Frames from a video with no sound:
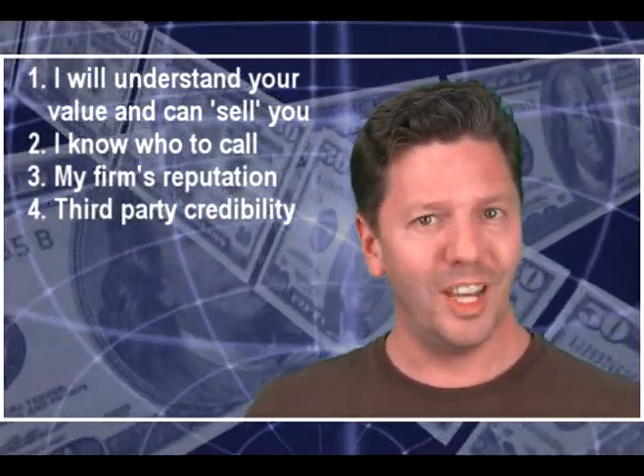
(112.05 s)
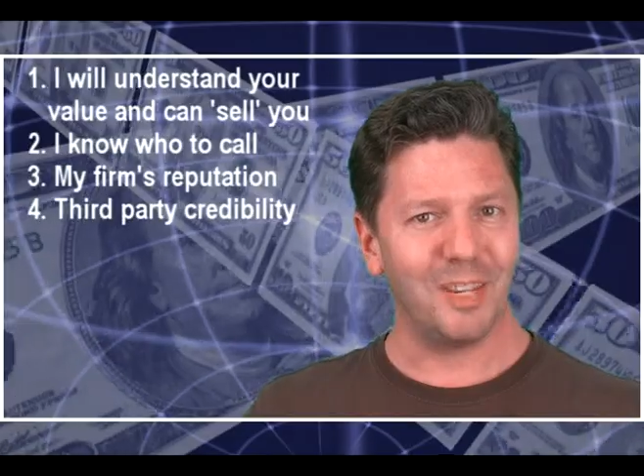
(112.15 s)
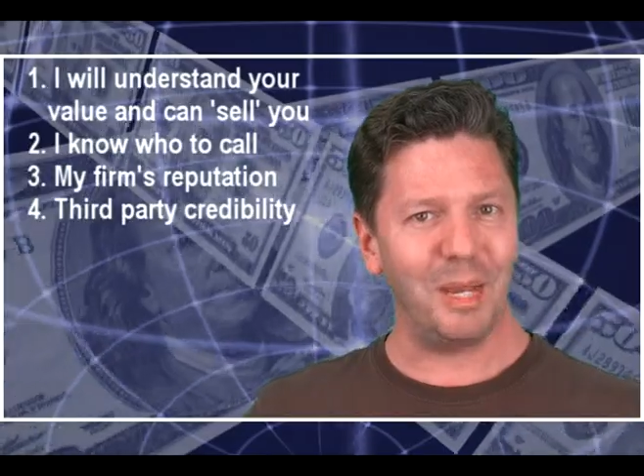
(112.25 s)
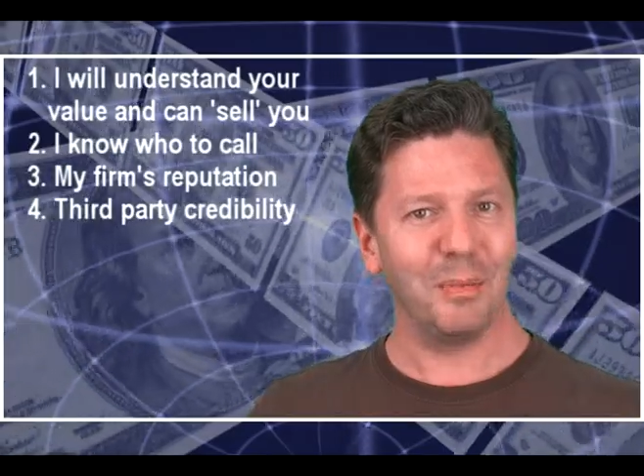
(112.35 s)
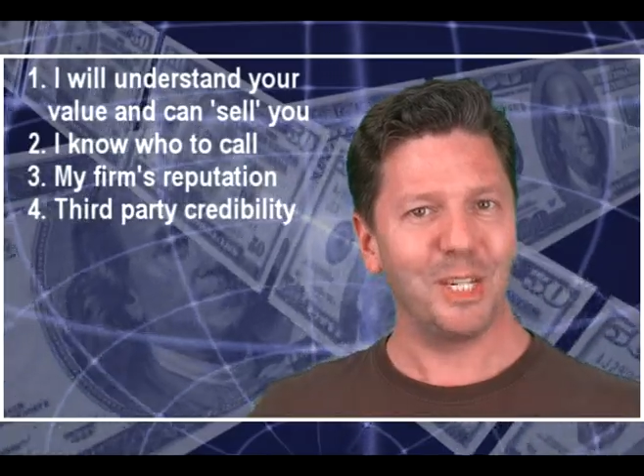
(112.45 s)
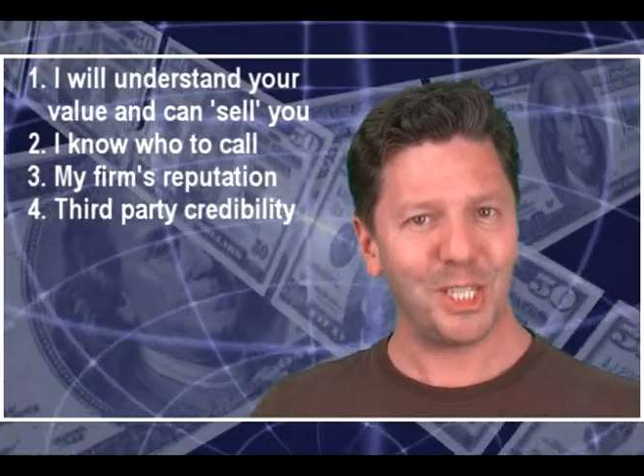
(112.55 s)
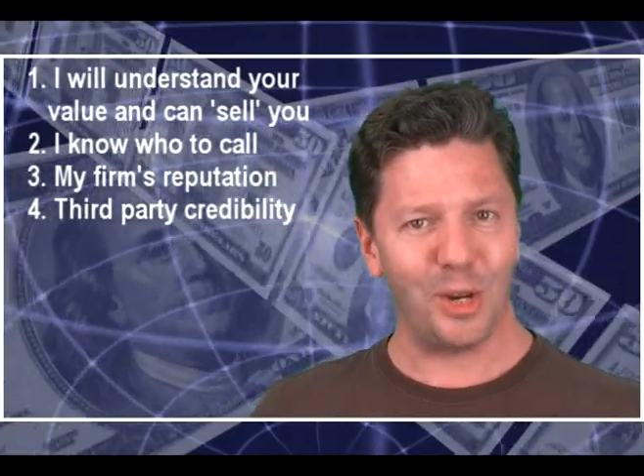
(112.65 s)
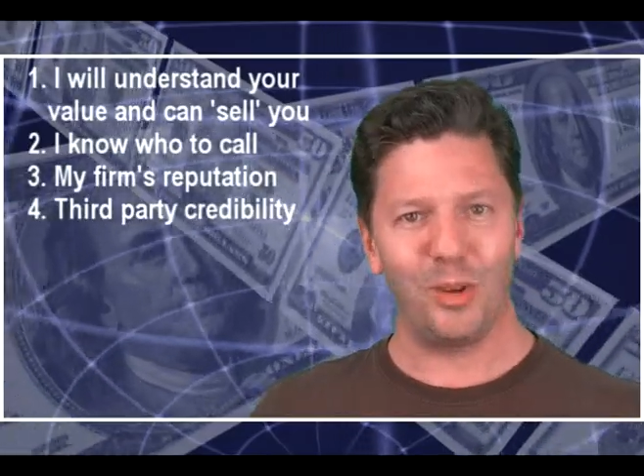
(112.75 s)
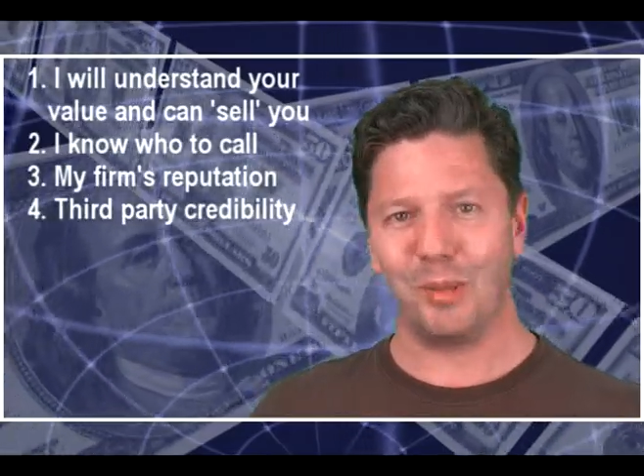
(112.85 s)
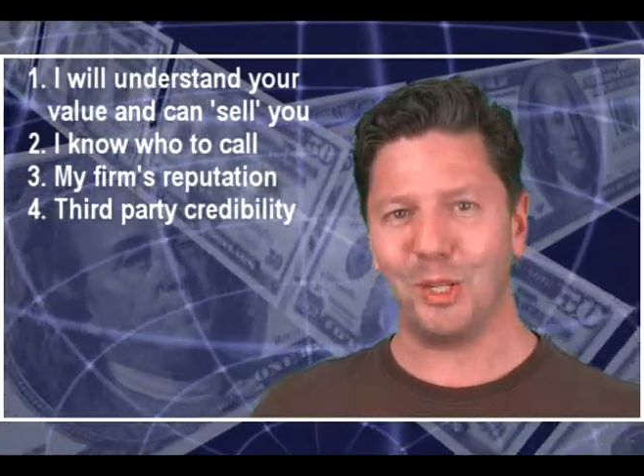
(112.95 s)
to be able to
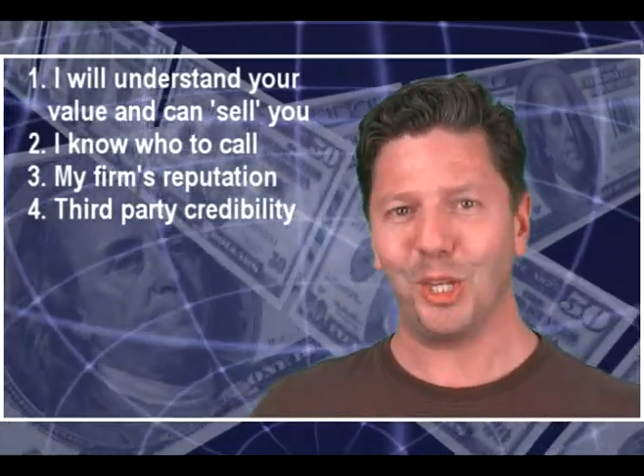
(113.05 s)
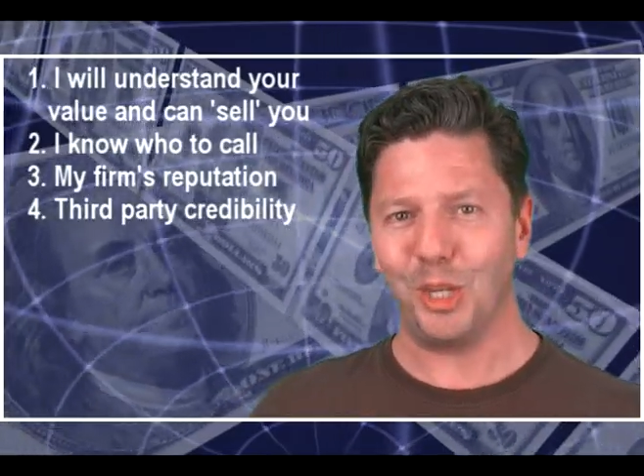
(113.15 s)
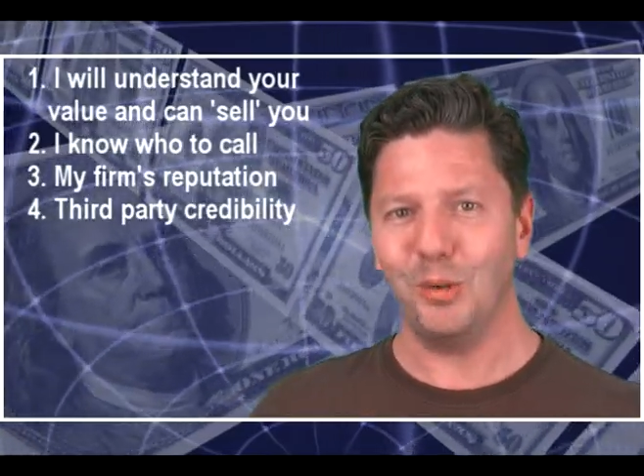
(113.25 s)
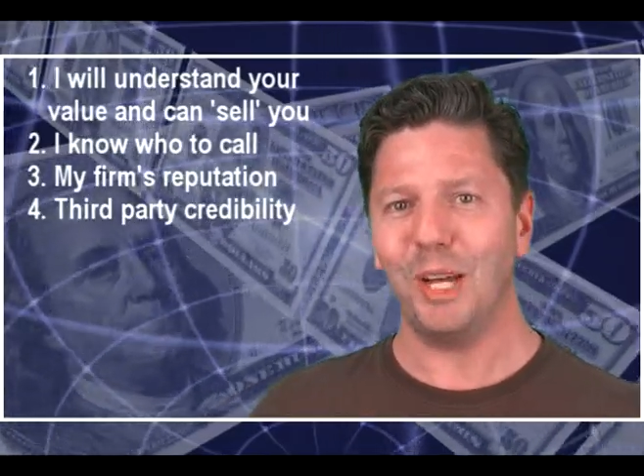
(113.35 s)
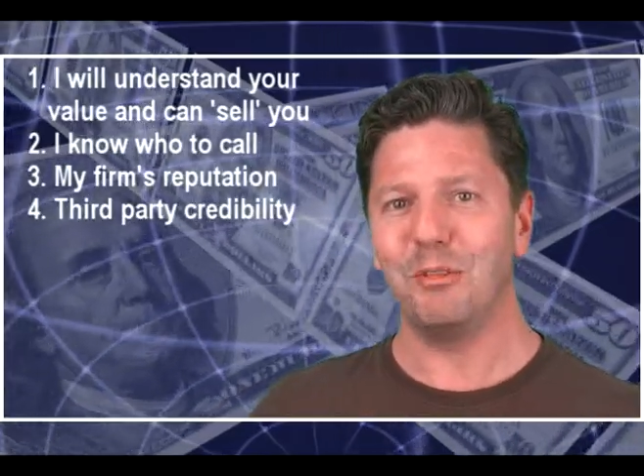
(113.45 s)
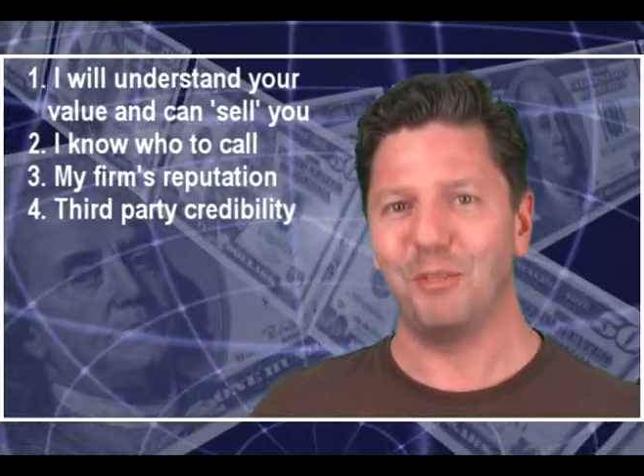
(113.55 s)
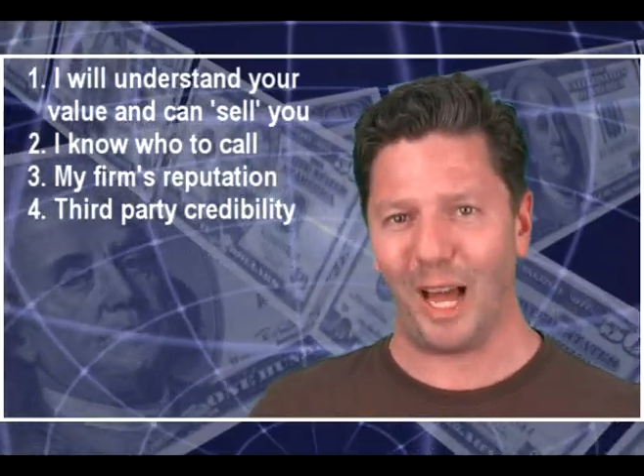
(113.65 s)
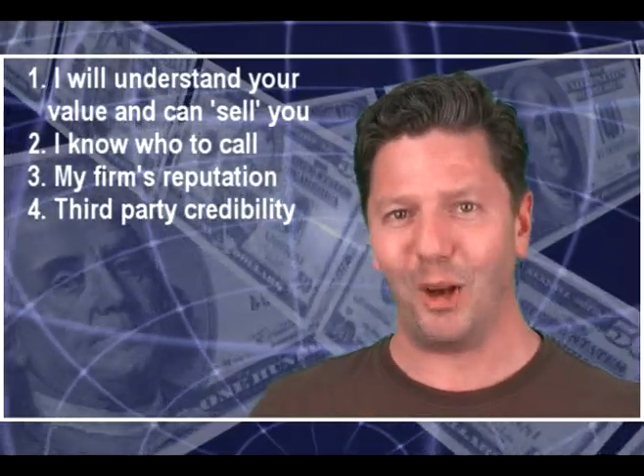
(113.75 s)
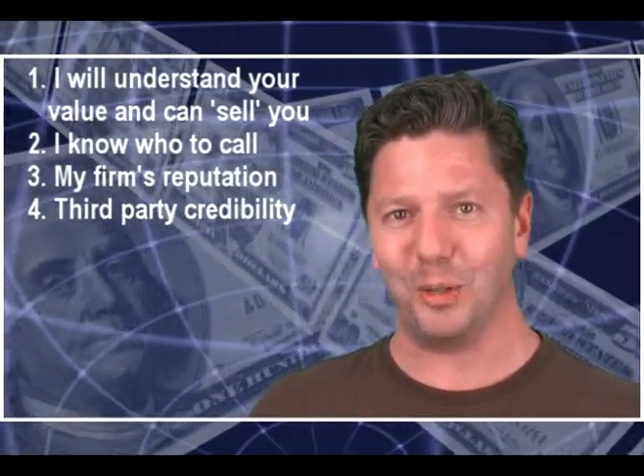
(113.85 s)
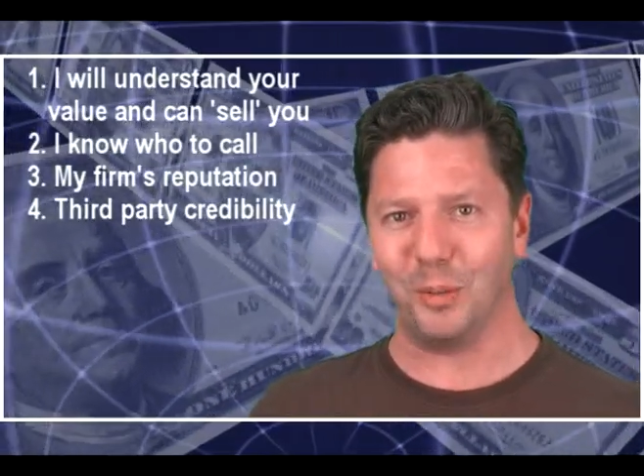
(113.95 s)
show them that you have
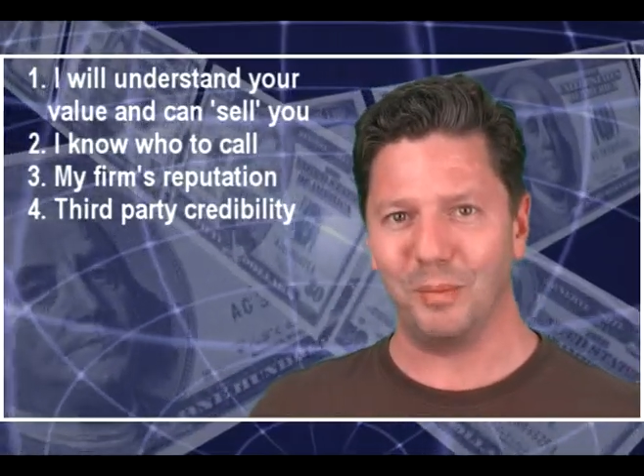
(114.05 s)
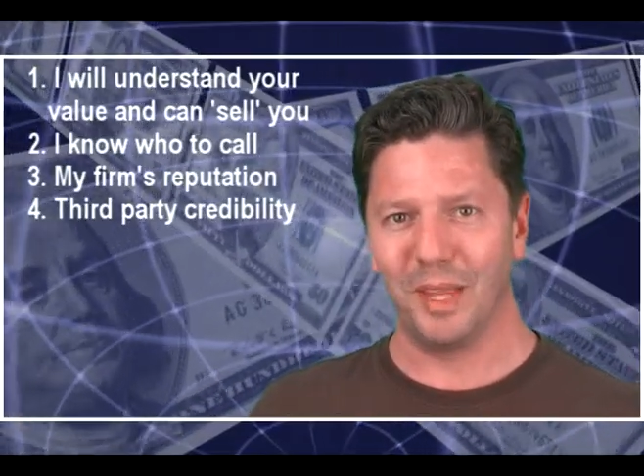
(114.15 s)
value,